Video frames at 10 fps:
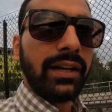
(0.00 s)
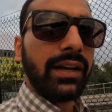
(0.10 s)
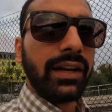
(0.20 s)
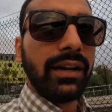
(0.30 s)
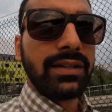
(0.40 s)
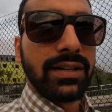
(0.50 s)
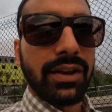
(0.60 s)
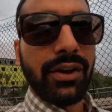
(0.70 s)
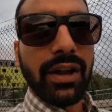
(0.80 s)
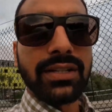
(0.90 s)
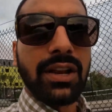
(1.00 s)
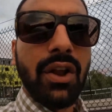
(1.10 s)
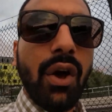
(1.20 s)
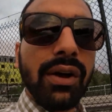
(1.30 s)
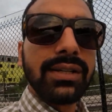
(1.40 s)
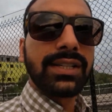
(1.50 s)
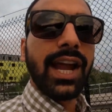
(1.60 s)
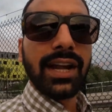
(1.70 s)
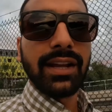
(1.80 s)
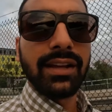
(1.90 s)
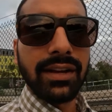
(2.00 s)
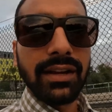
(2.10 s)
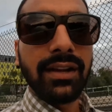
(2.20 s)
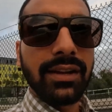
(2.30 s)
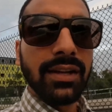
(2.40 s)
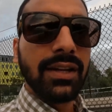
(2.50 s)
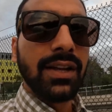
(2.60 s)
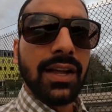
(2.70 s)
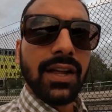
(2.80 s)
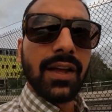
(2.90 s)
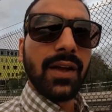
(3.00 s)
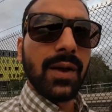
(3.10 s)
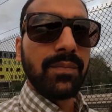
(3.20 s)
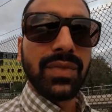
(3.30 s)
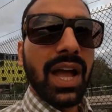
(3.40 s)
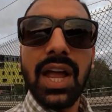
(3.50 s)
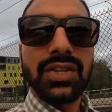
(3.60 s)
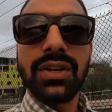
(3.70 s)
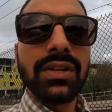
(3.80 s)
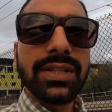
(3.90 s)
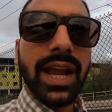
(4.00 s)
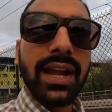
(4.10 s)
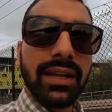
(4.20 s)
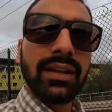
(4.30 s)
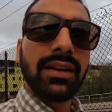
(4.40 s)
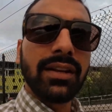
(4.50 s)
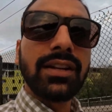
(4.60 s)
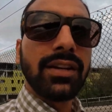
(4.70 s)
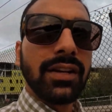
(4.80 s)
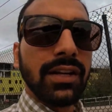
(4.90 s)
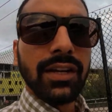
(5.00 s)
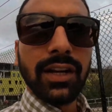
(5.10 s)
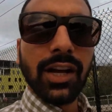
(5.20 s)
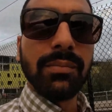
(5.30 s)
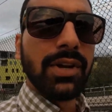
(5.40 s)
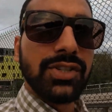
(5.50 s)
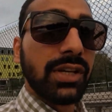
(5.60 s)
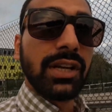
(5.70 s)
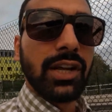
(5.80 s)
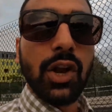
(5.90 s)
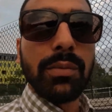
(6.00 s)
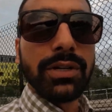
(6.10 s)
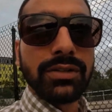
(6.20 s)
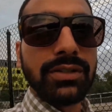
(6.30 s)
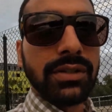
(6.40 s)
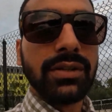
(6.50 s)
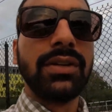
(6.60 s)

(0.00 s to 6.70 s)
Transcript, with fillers: and it's a it's a long skating rink, um, natural skating rink, uh, measuring in kilometers.